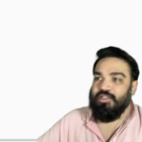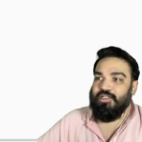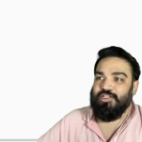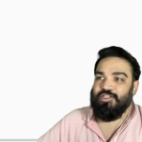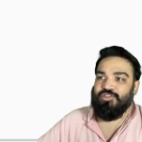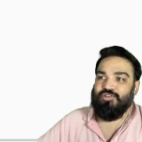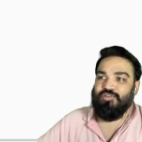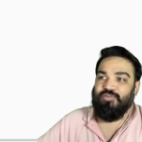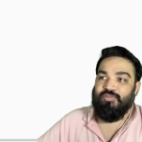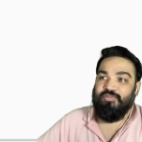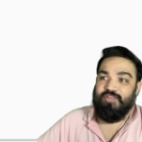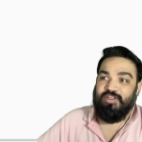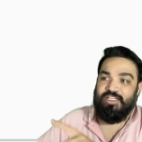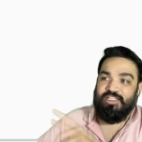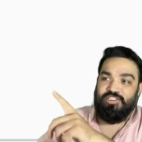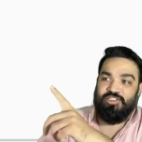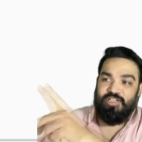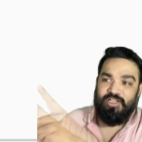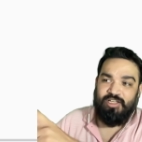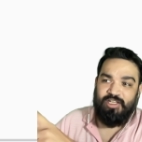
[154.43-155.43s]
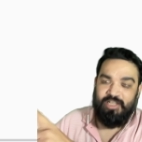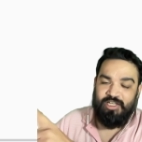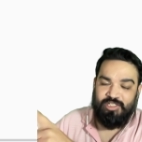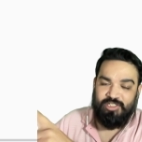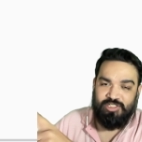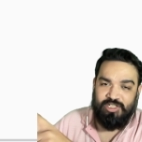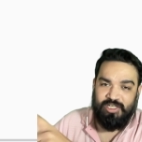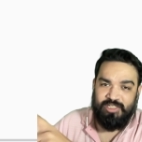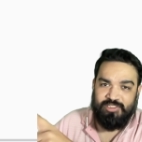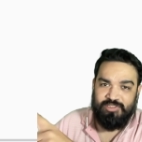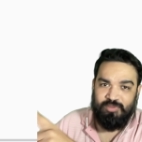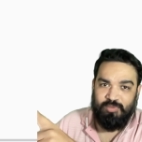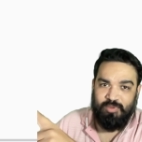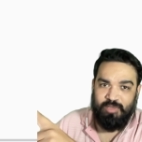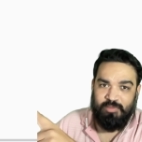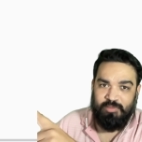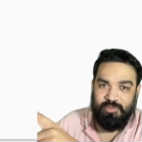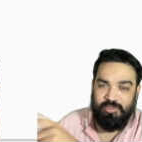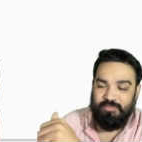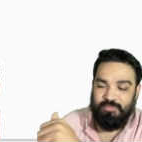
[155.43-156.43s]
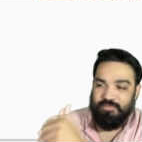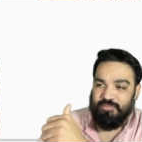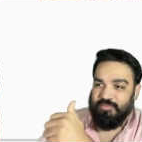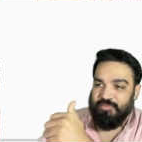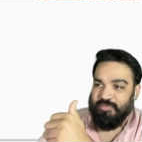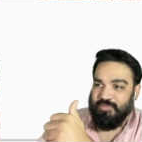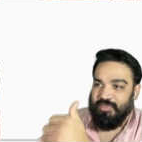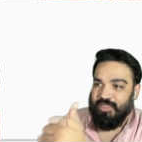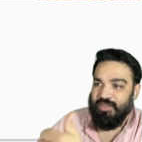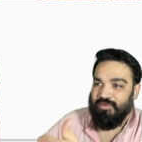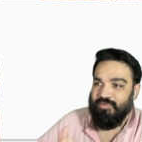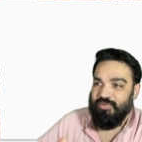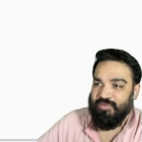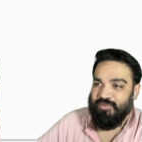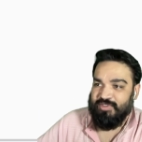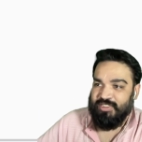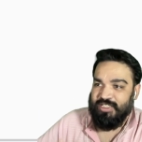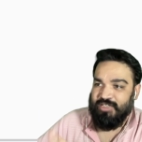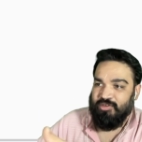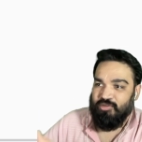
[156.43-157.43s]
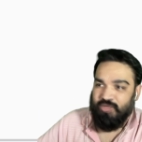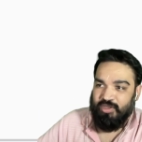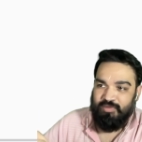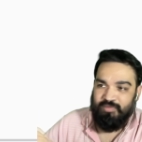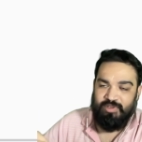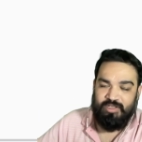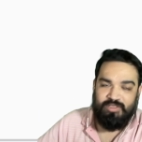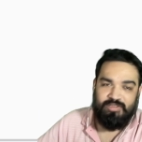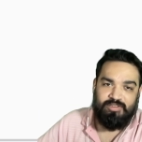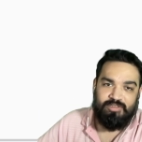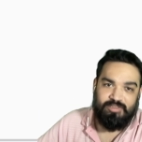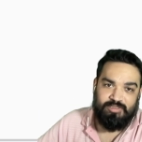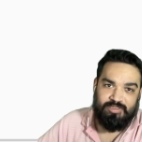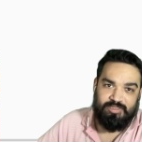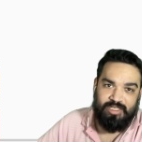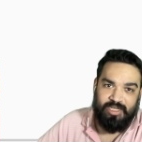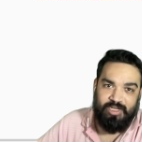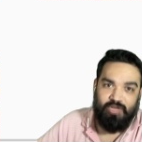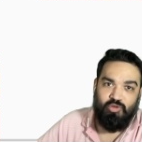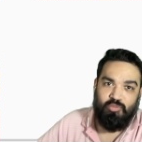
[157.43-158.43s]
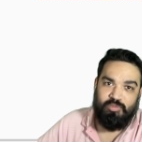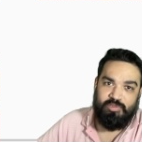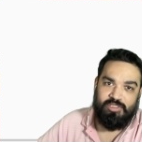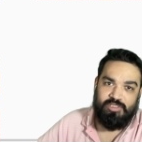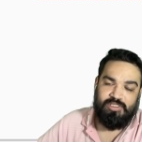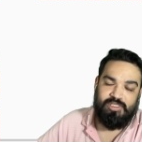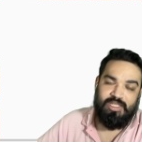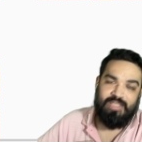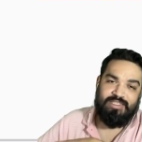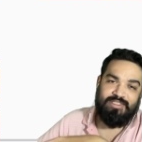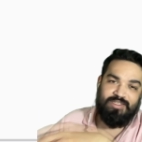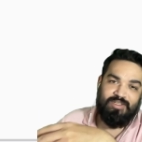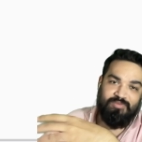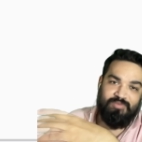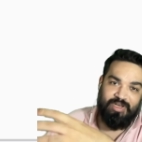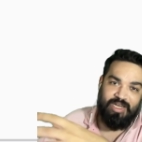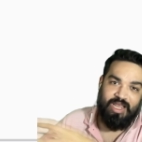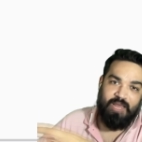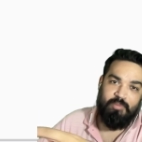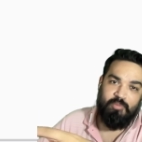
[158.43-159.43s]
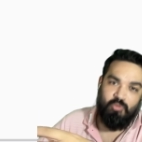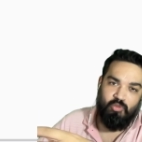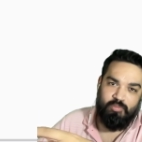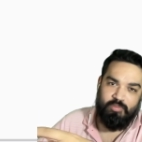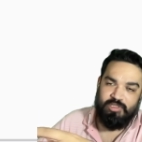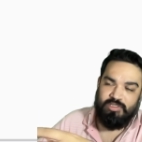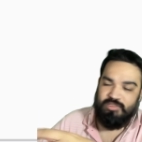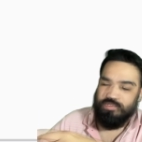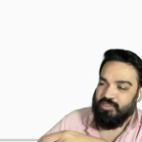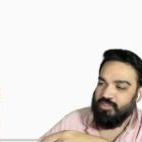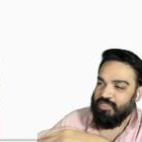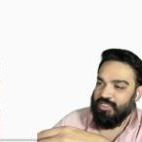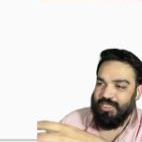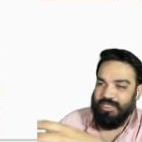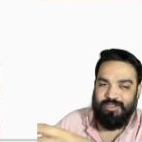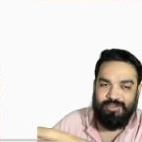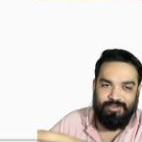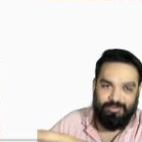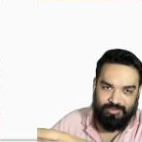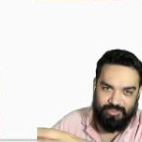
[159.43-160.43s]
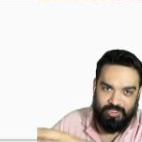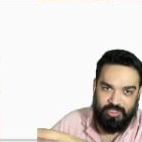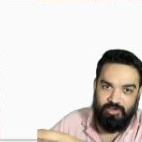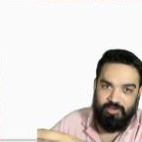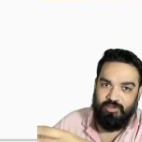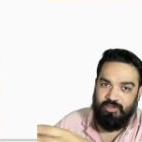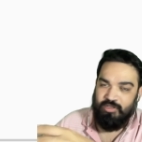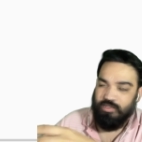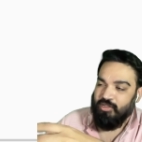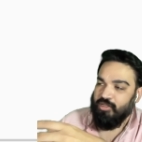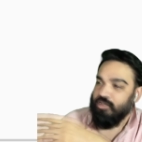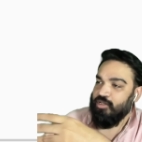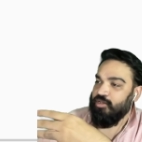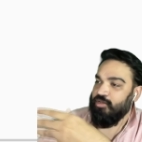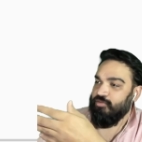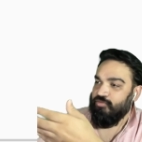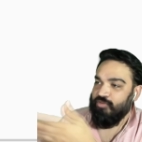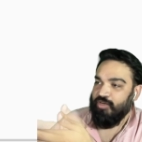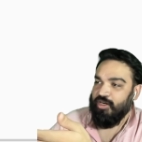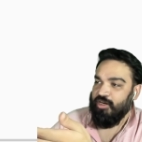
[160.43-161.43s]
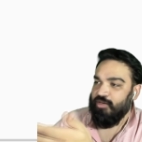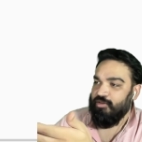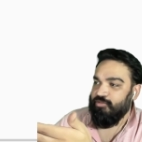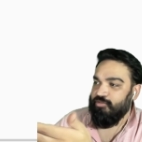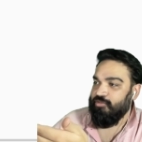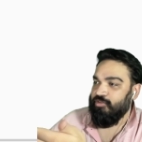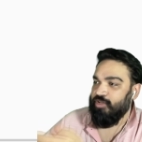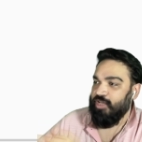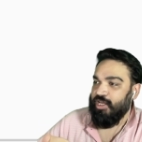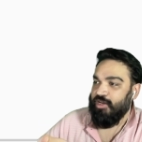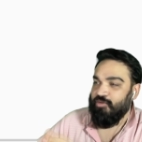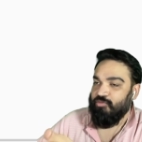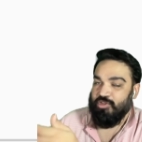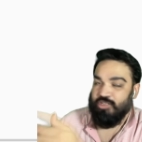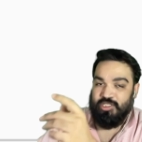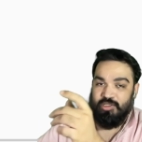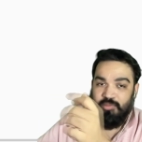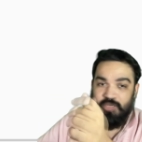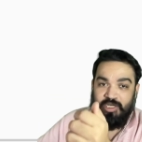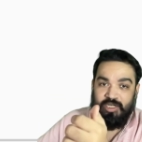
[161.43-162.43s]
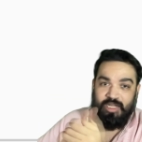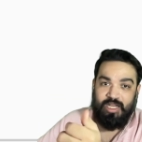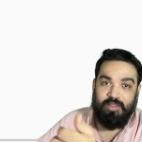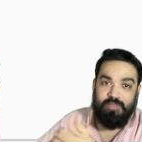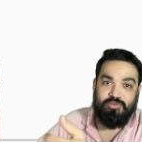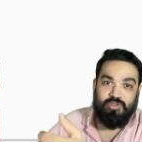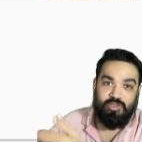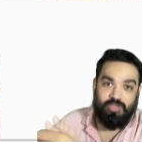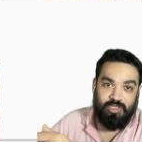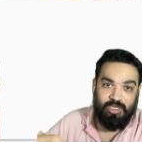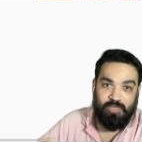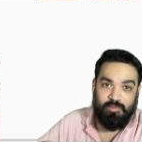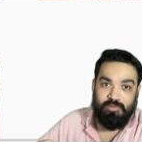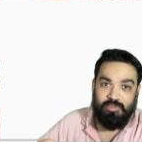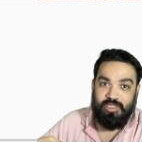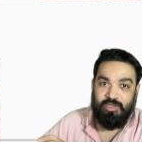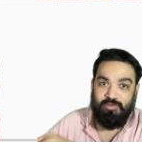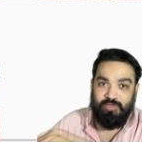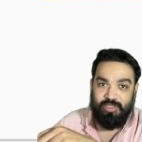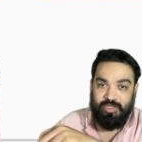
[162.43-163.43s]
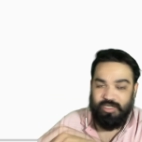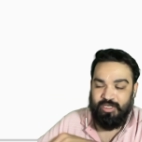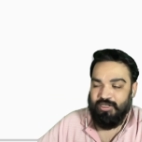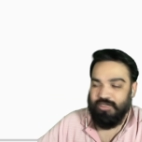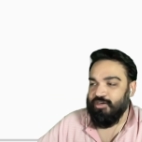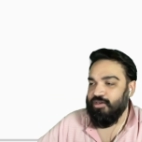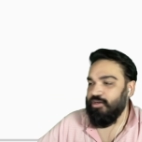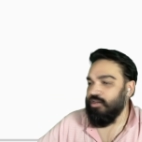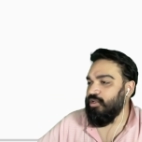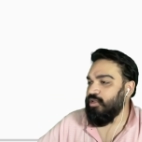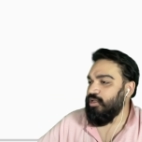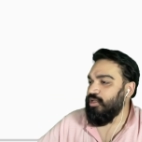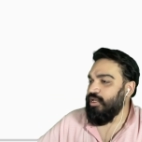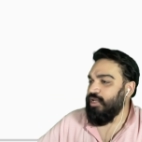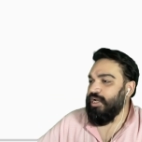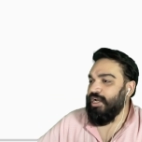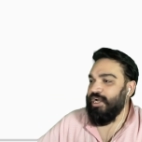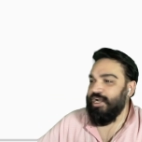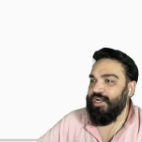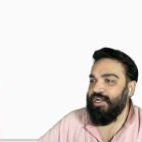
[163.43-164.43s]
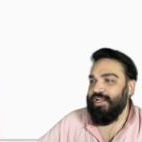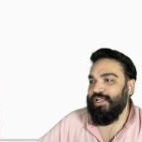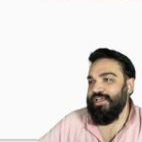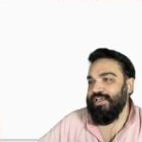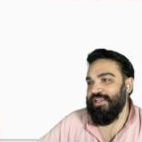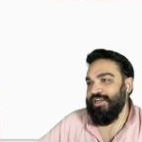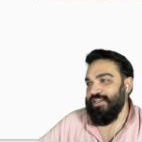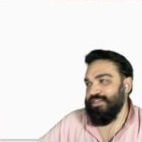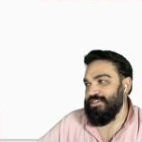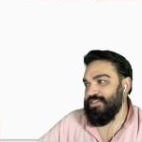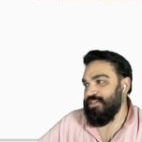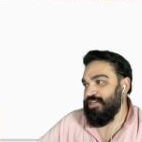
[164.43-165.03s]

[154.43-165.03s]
So we've initialized the variable, then we've said, okay, when the screen opens, as in when app opens, set it to 0. Fair enough. And when somebody taps on the label that we created, it will increase.